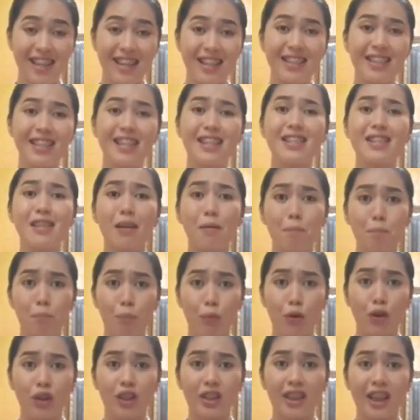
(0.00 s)
It is
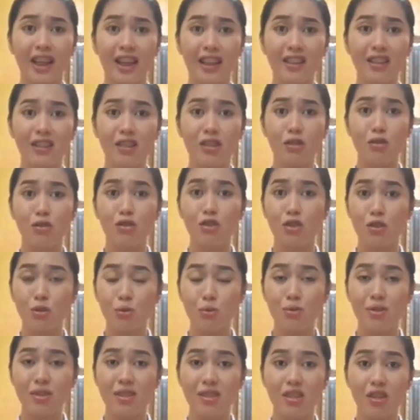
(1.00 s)
important to
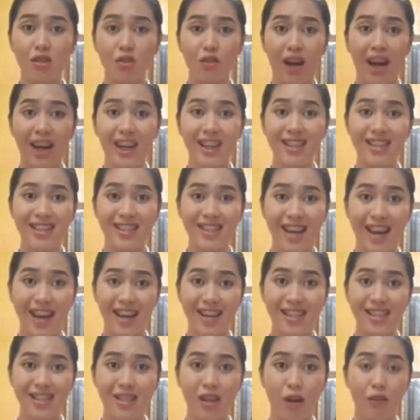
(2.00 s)
choose the right
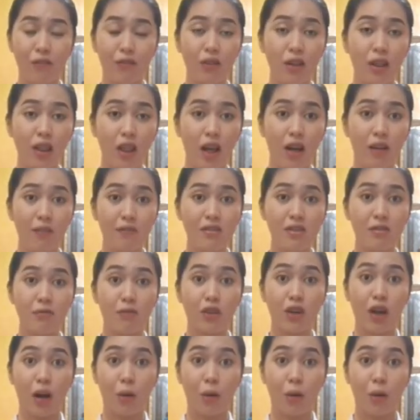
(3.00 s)
size of gloves for